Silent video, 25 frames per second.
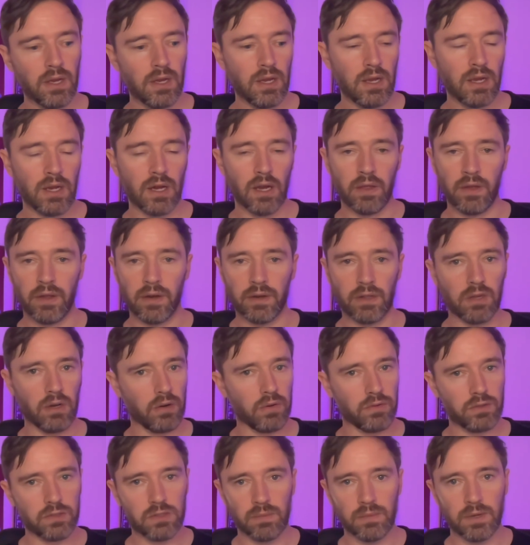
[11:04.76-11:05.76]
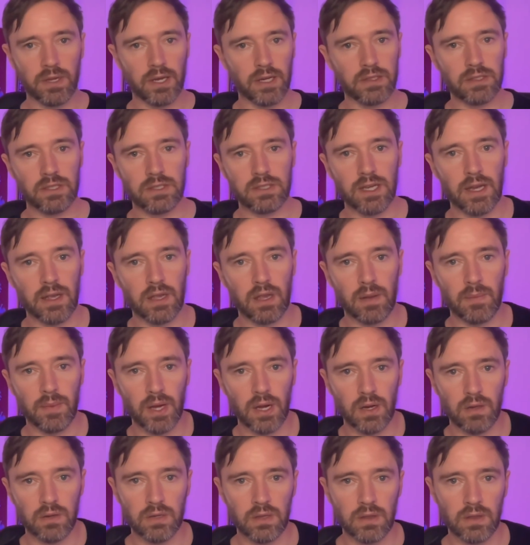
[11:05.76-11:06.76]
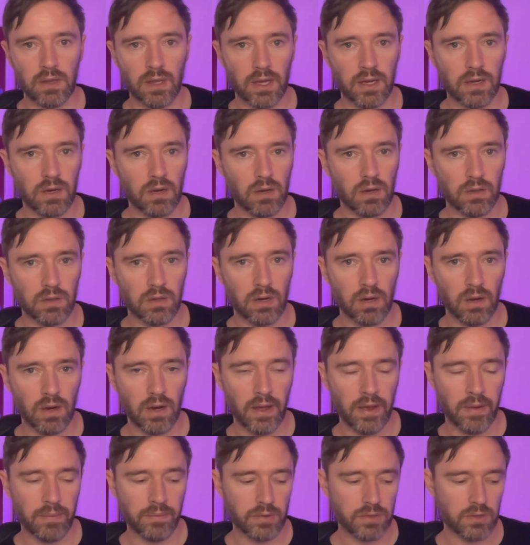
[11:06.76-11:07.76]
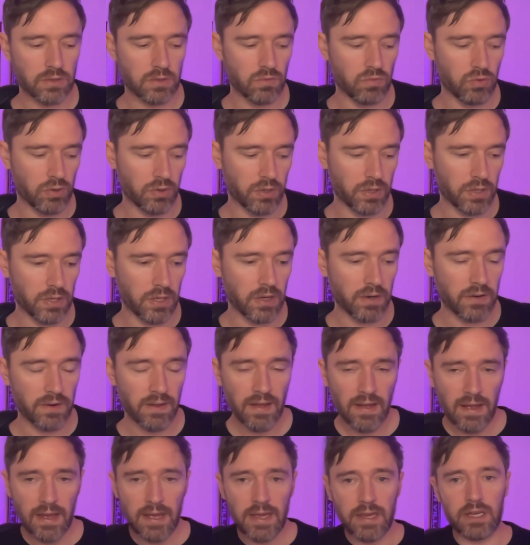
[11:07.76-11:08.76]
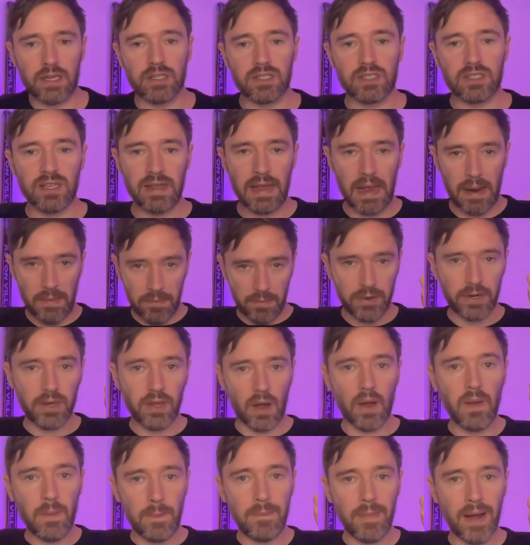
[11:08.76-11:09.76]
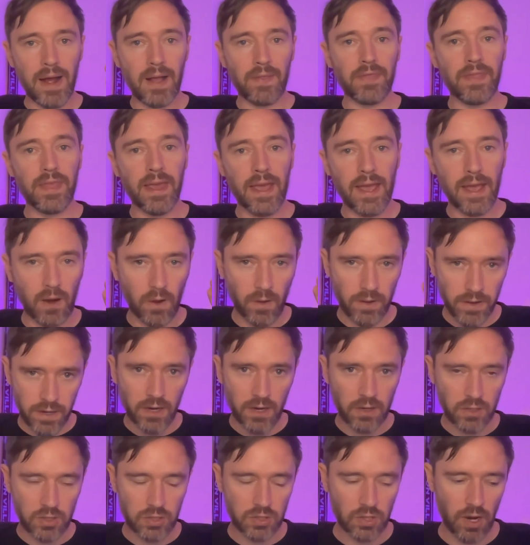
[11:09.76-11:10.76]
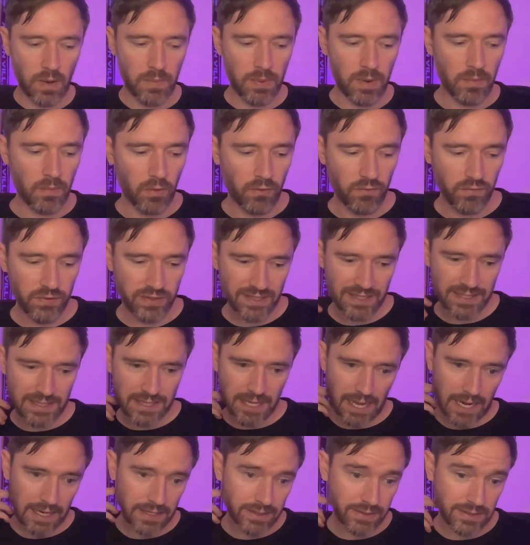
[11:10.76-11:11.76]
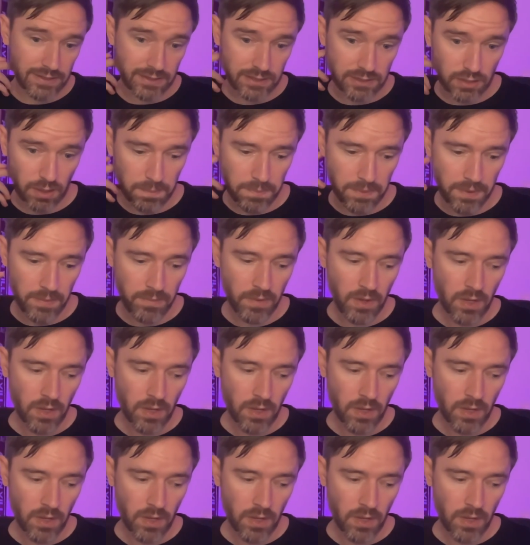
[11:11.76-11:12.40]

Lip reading: And then, God, somebody had to take him out, didn't they? Not let him run at you. And you could see Emery going mad there, show a bit more physicality, stop him.